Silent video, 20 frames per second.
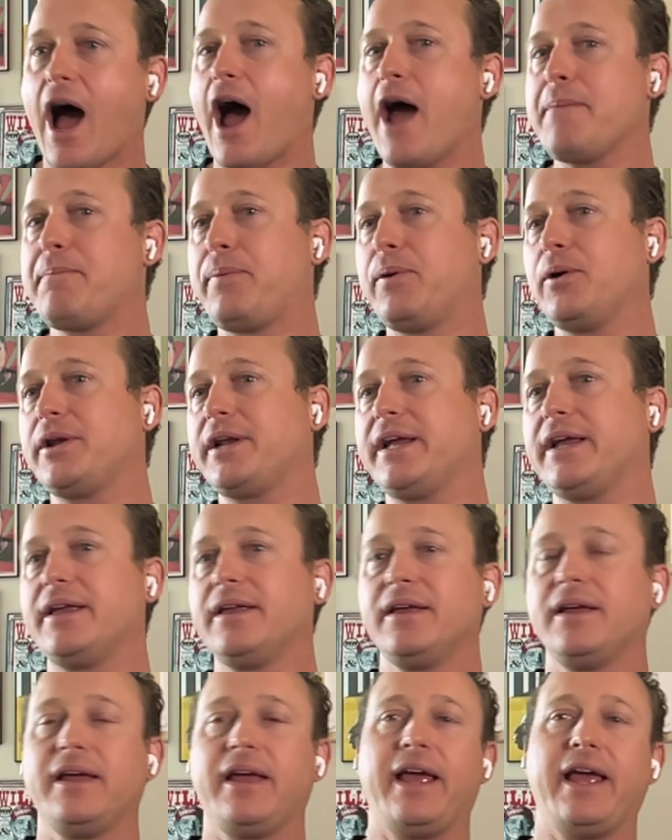I put
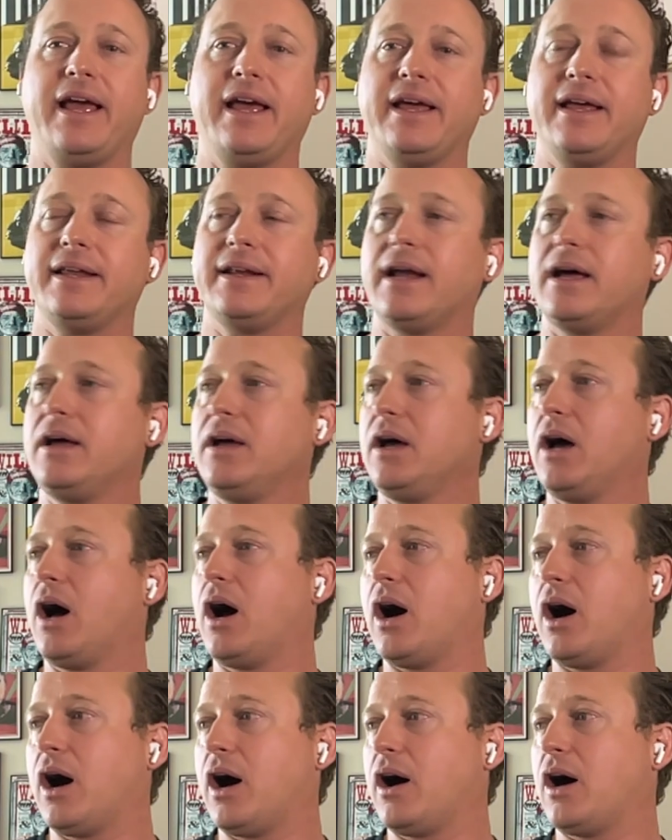it in
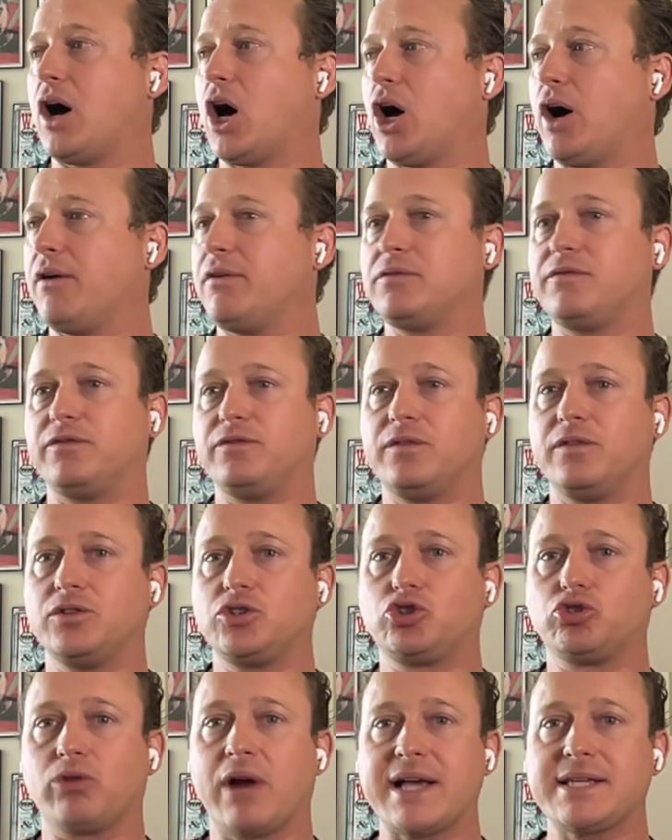a
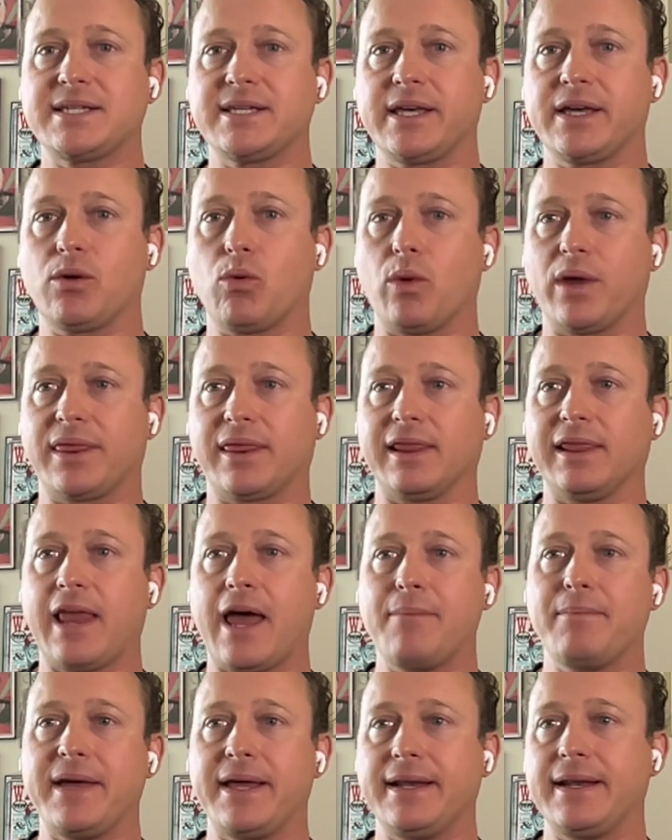dressing with
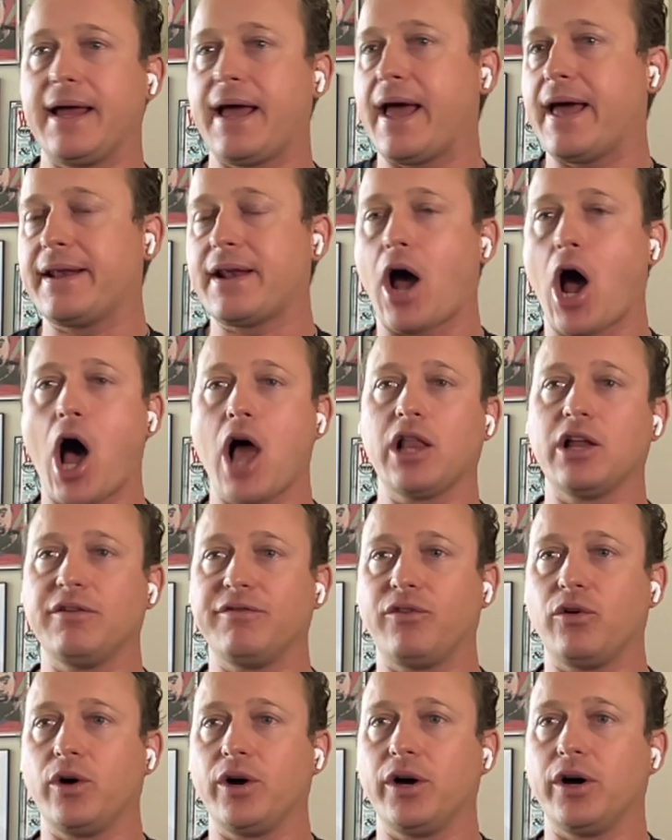lemon and
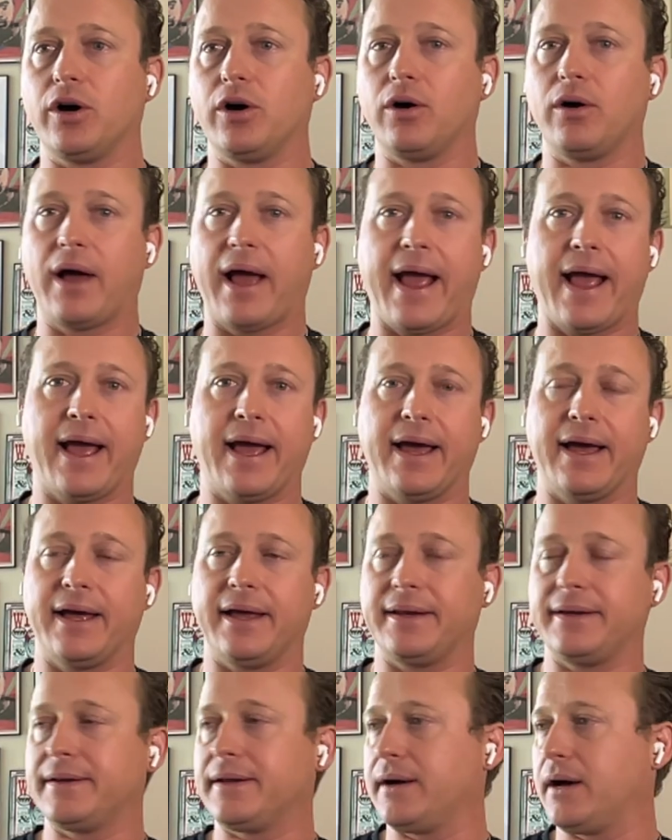olive oil
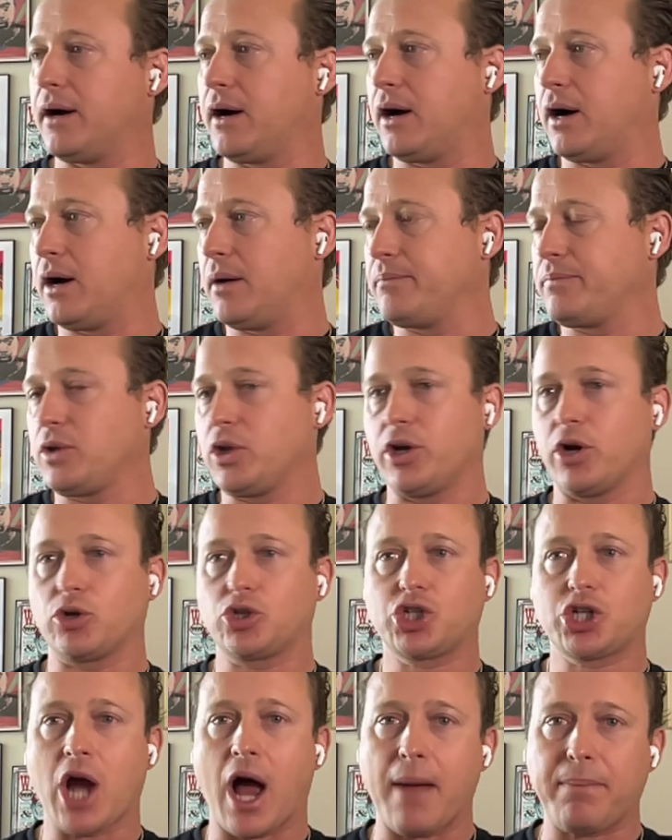and
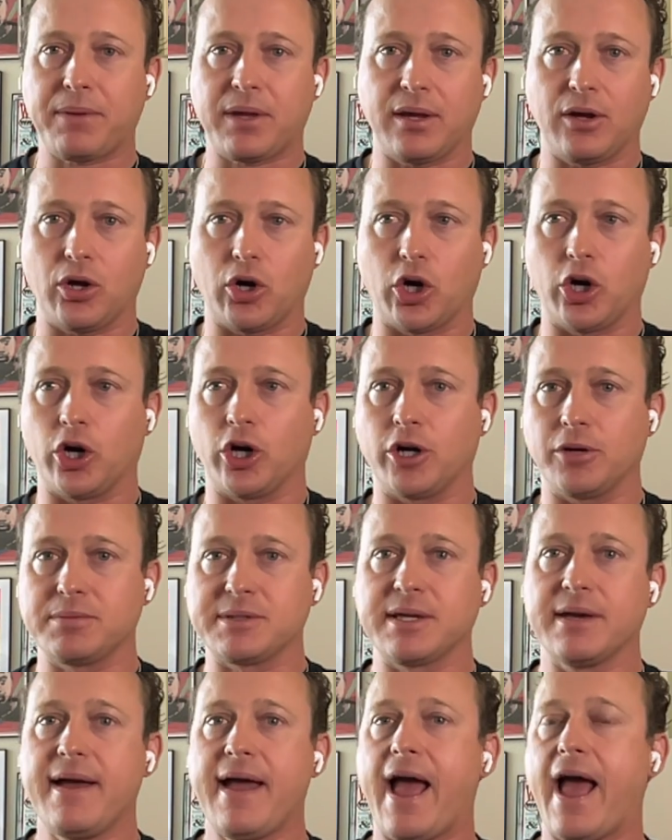chopped
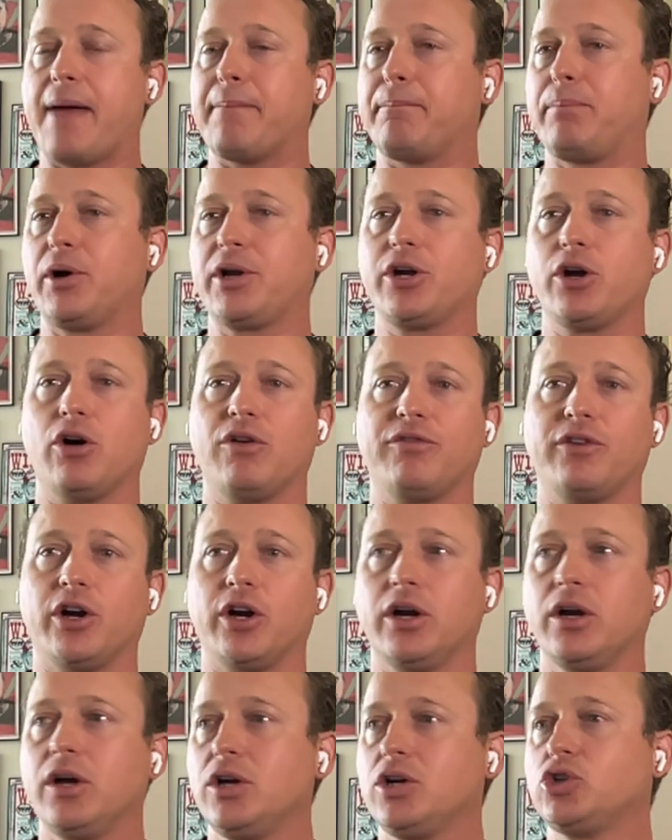herbs, and put it
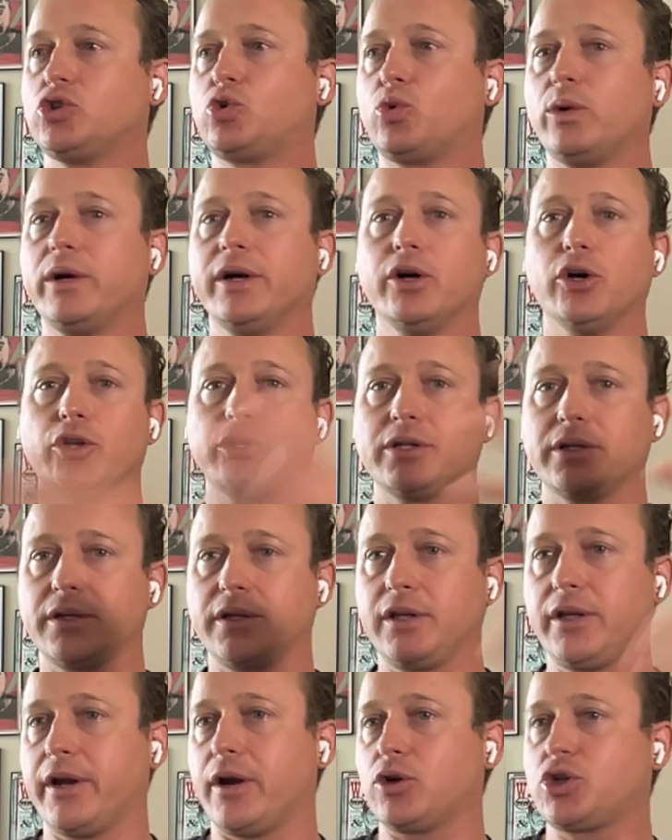over grilled
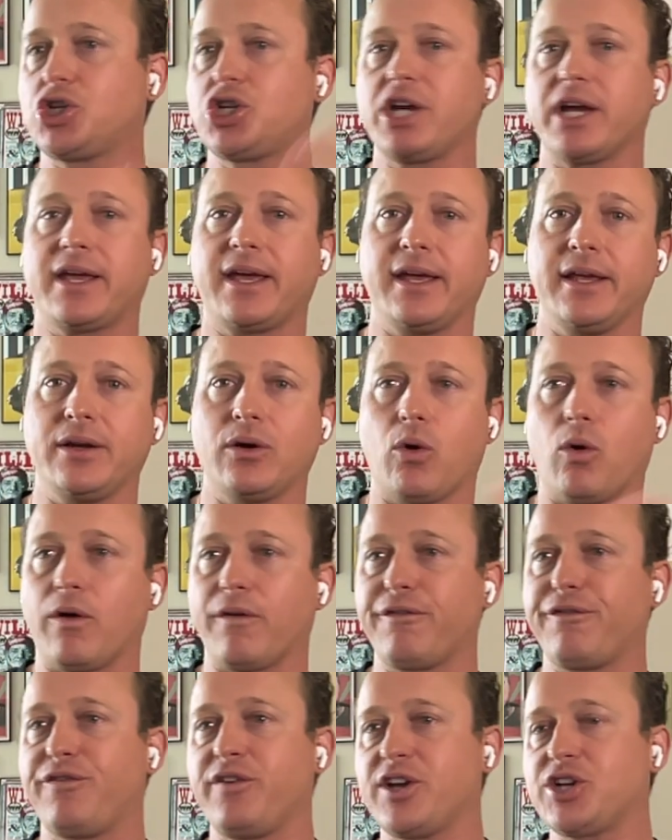chicken
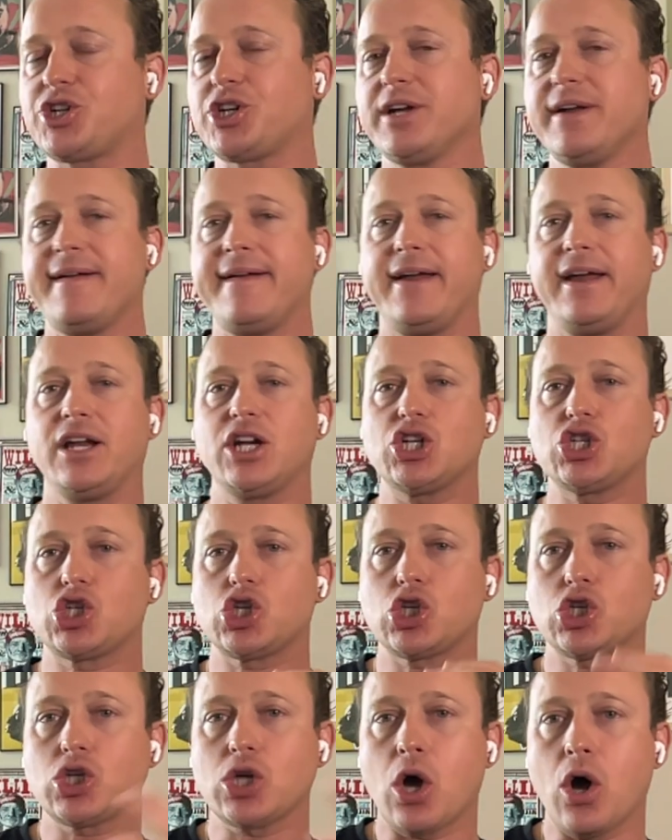or fish. It is
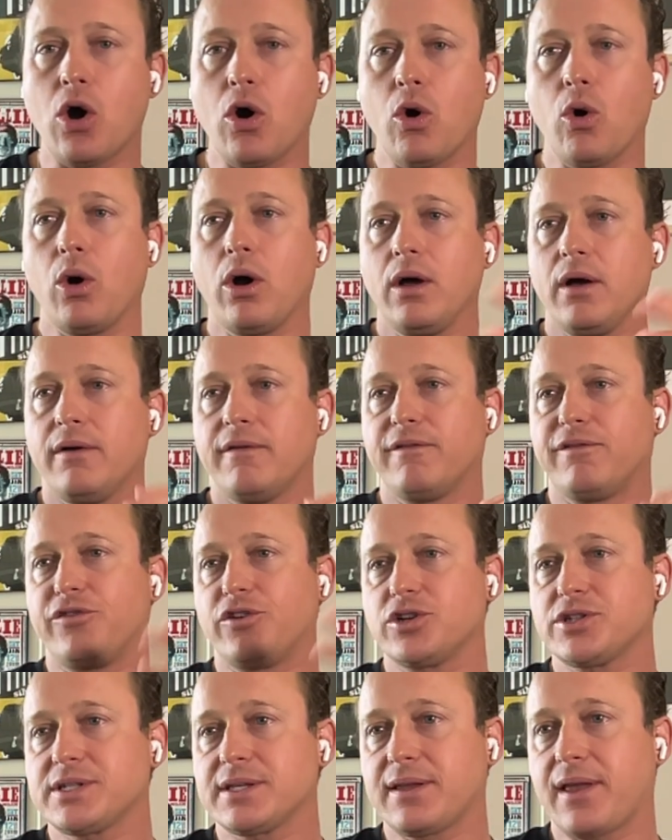so
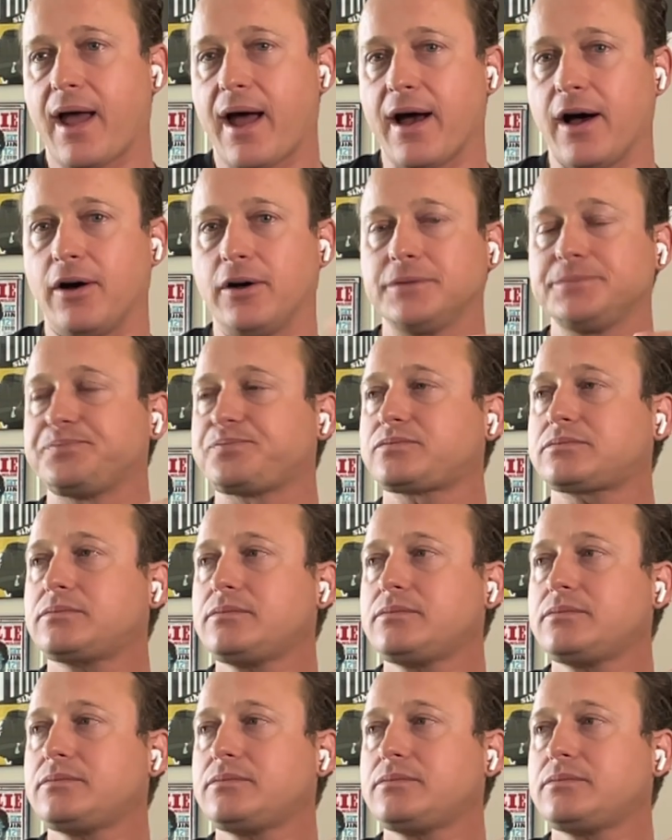versatile,